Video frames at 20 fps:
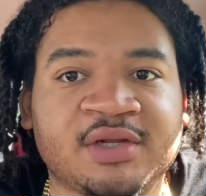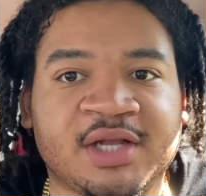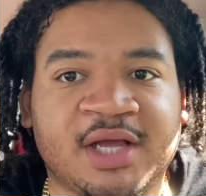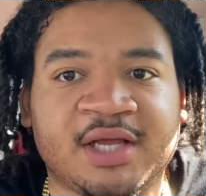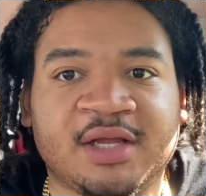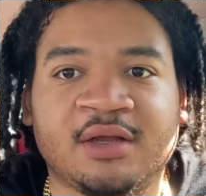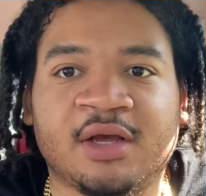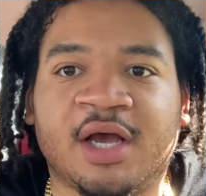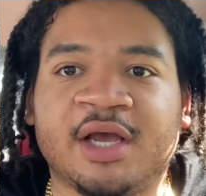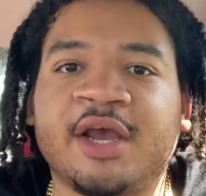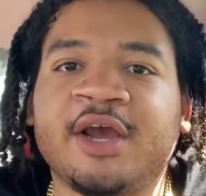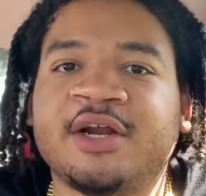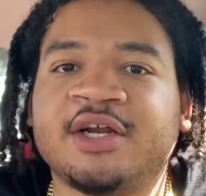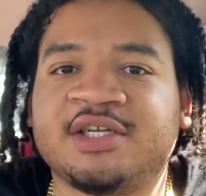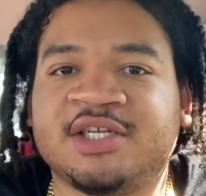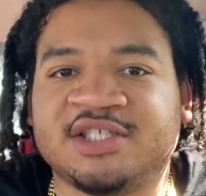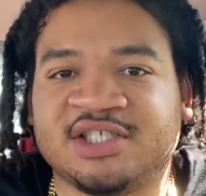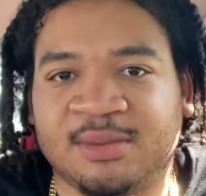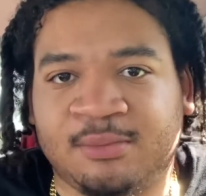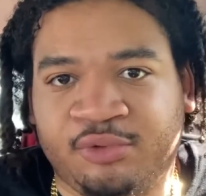Like, a character
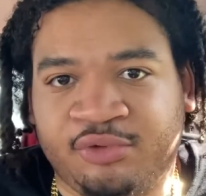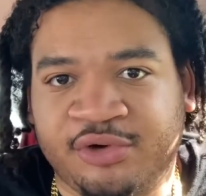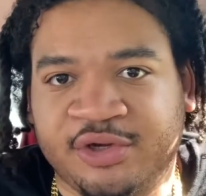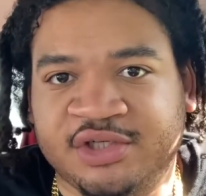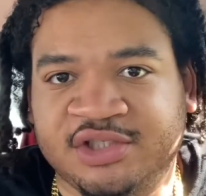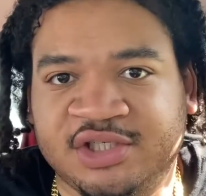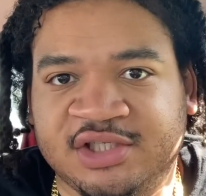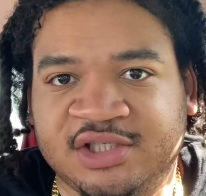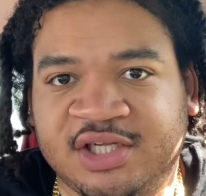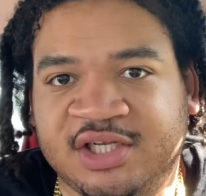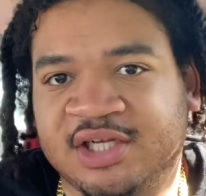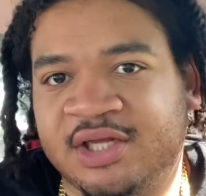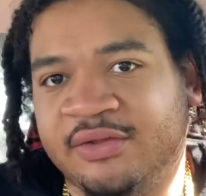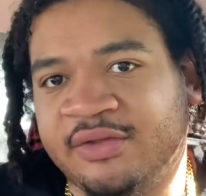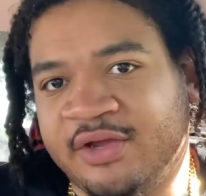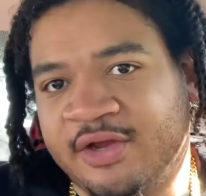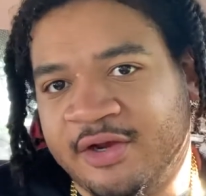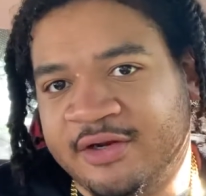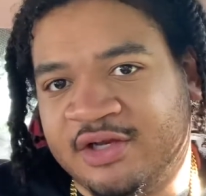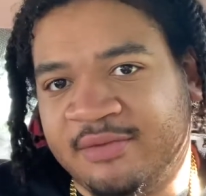does something cringy and another
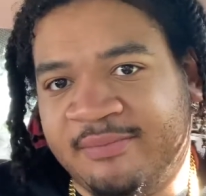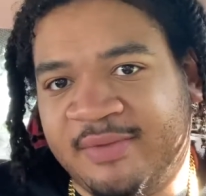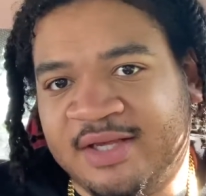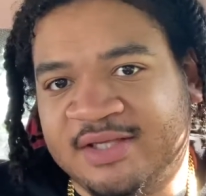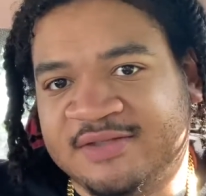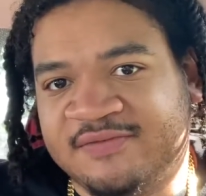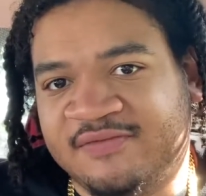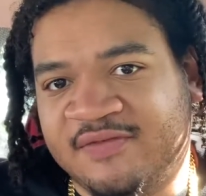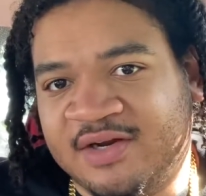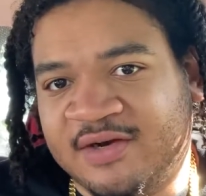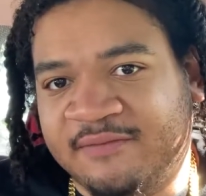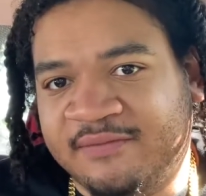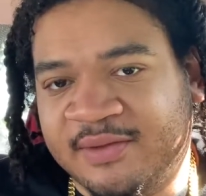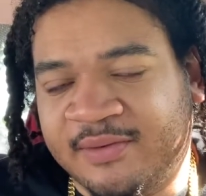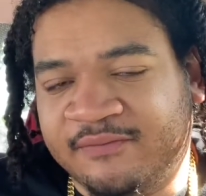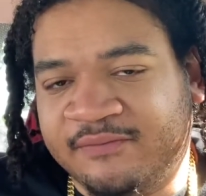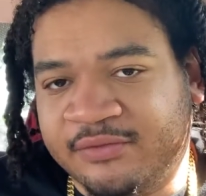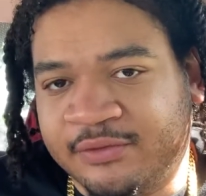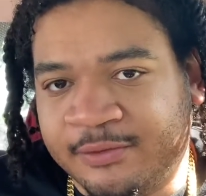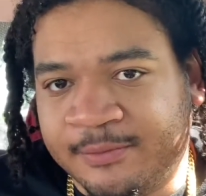character makes fun of them
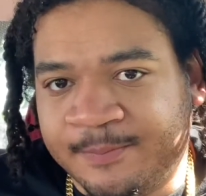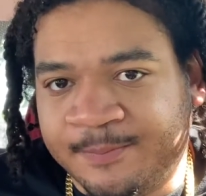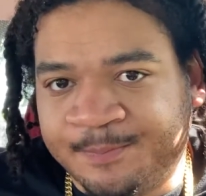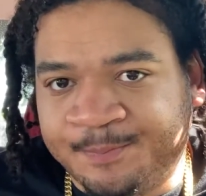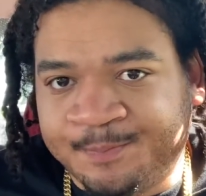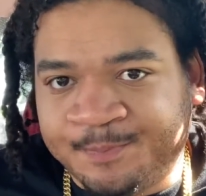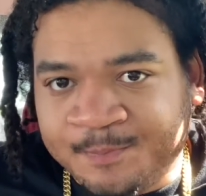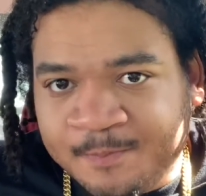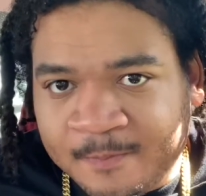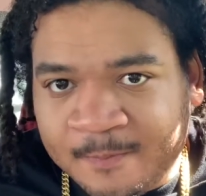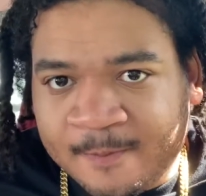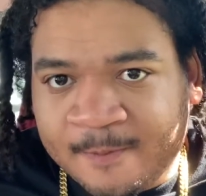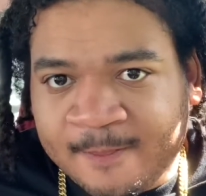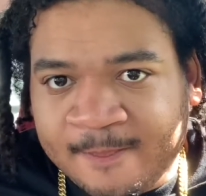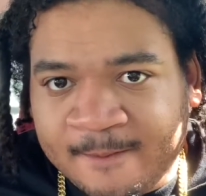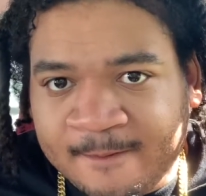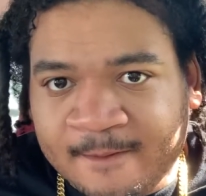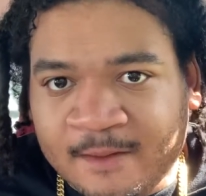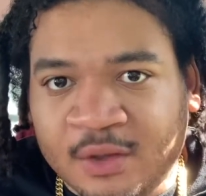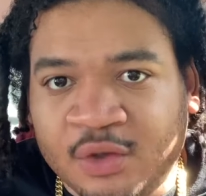for
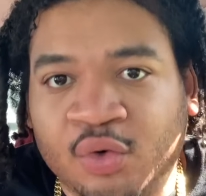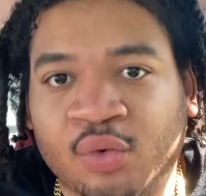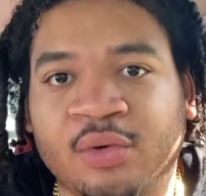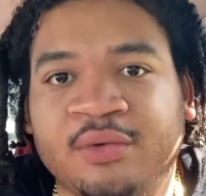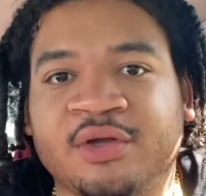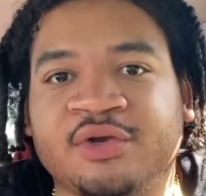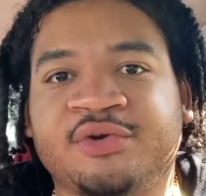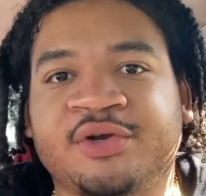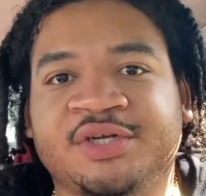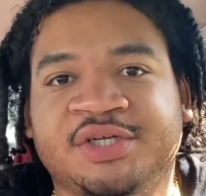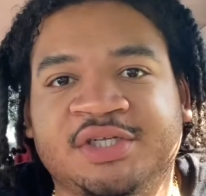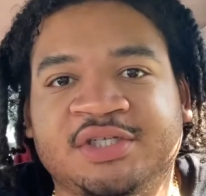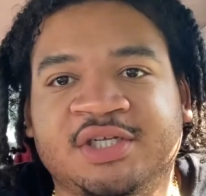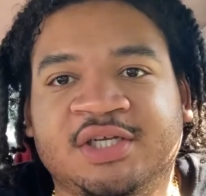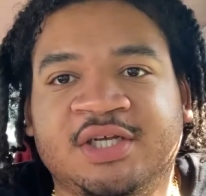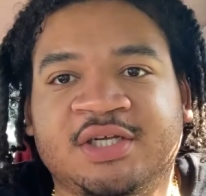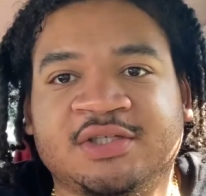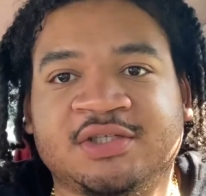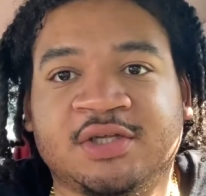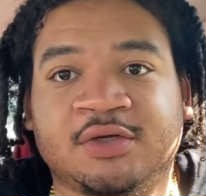doing the cringy
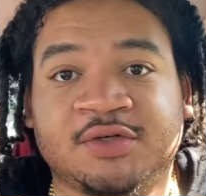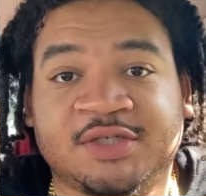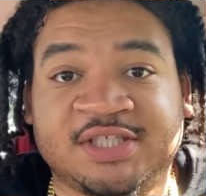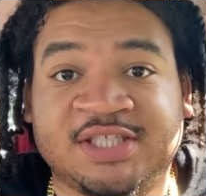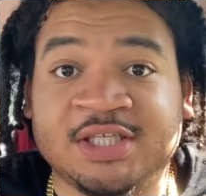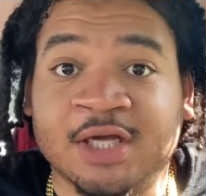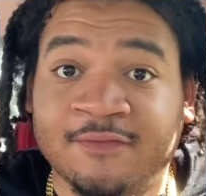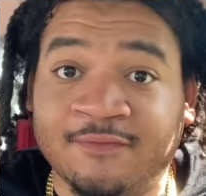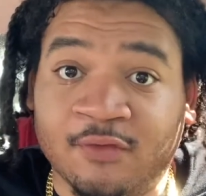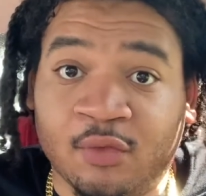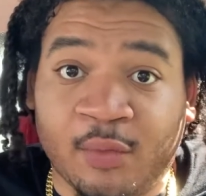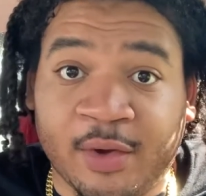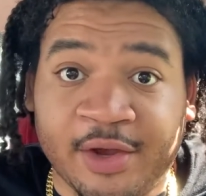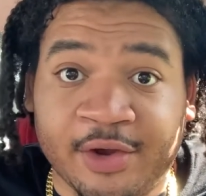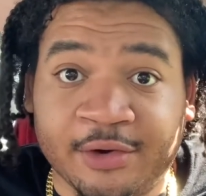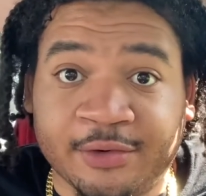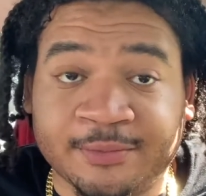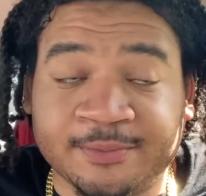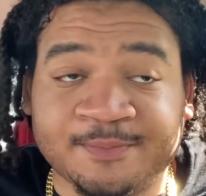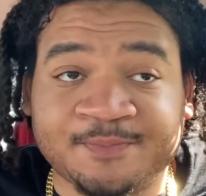thing. So it's
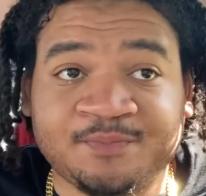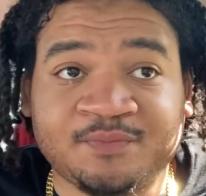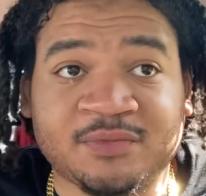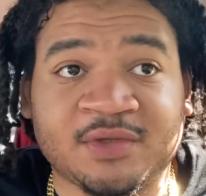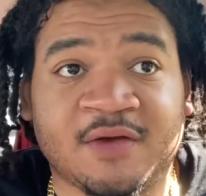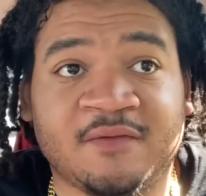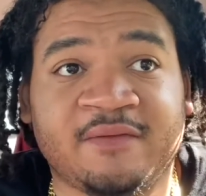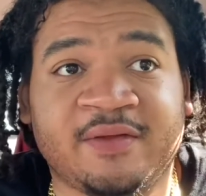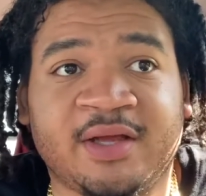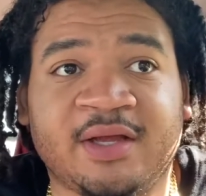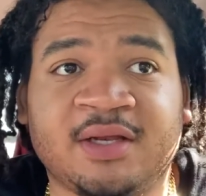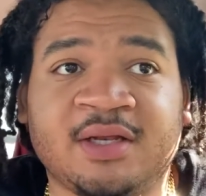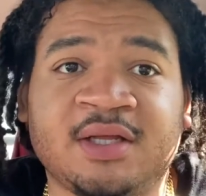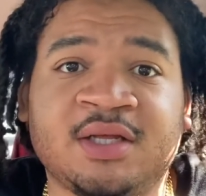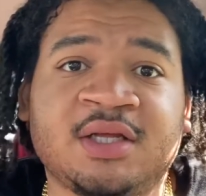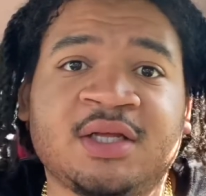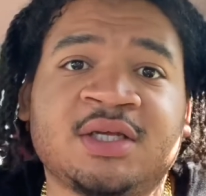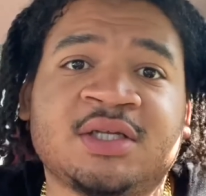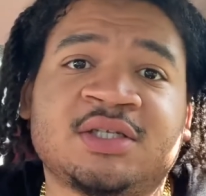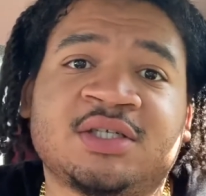self-aware of that.
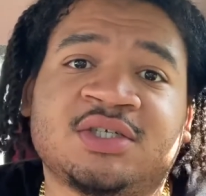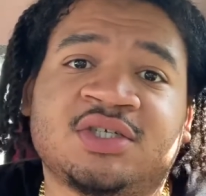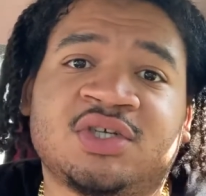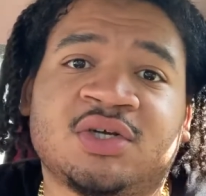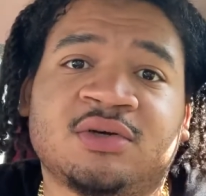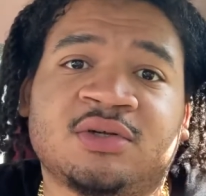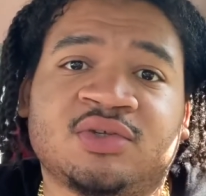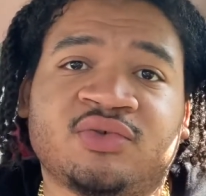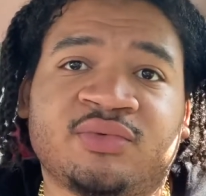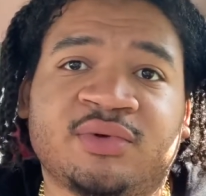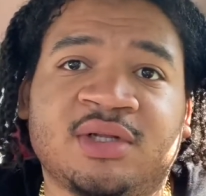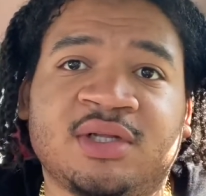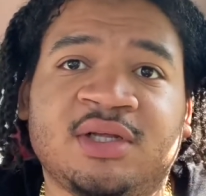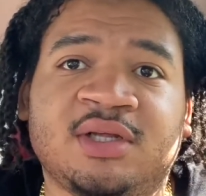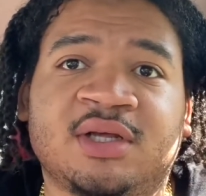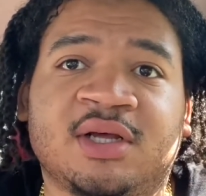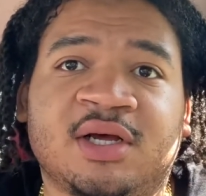This show is really